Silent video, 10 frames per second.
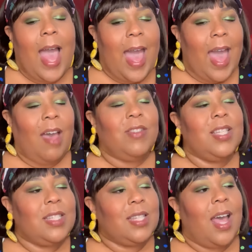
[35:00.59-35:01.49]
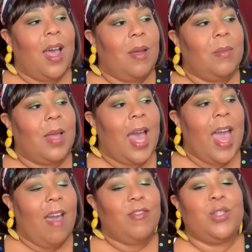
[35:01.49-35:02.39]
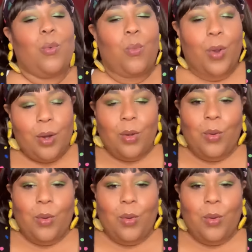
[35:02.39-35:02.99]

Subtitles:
I have to stop. I have to work